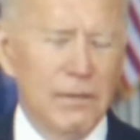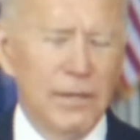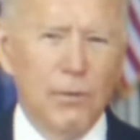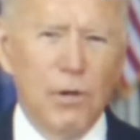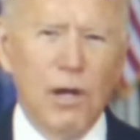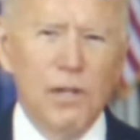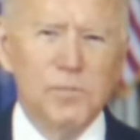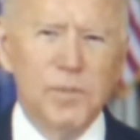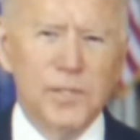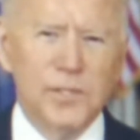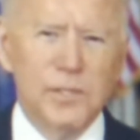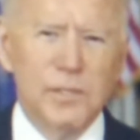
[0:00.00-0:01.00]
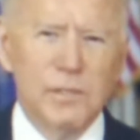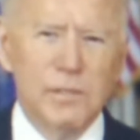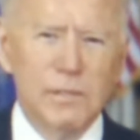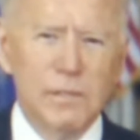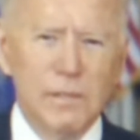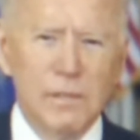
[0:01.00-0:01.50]
There were husbands,
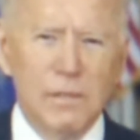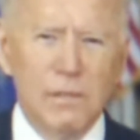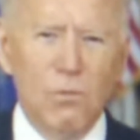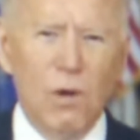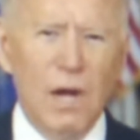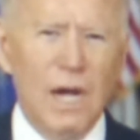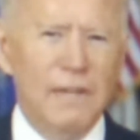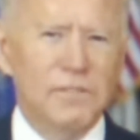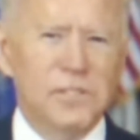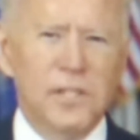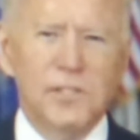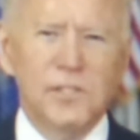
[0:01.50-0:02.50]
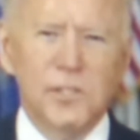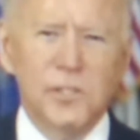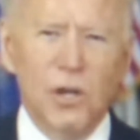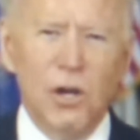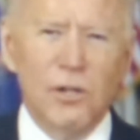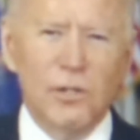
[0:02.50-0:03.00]
wives, sons and
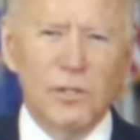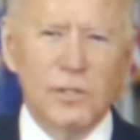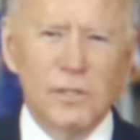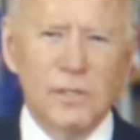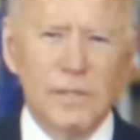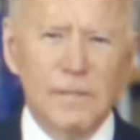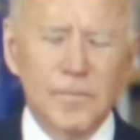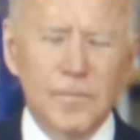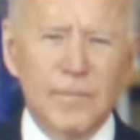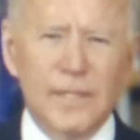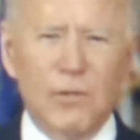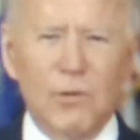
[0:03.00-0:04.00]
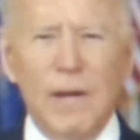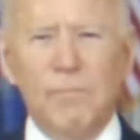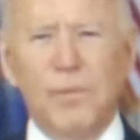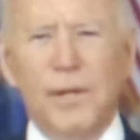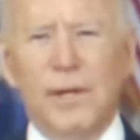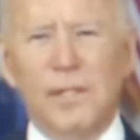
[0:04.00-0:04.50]
daughters,
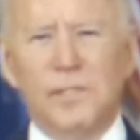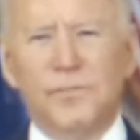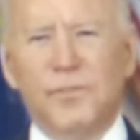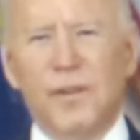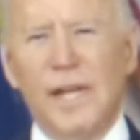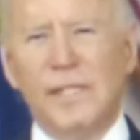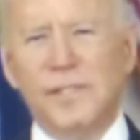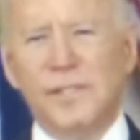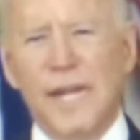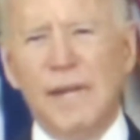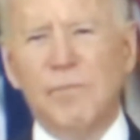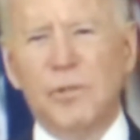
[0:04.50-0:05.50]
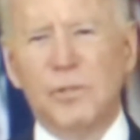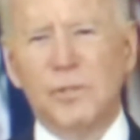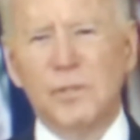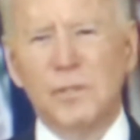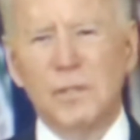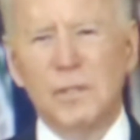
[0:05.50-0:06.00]
grandparents, friends,
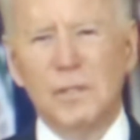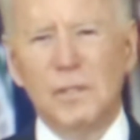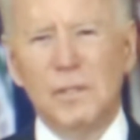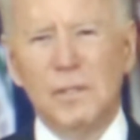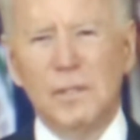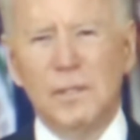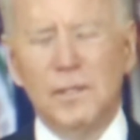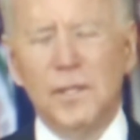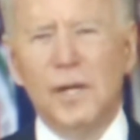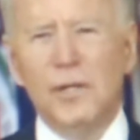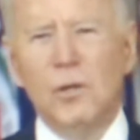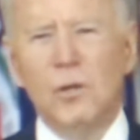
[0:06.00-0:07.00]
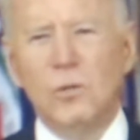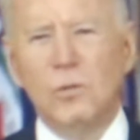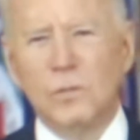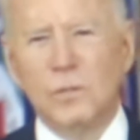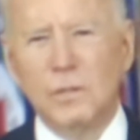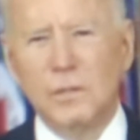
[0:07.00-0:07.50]
neighbors, young and old.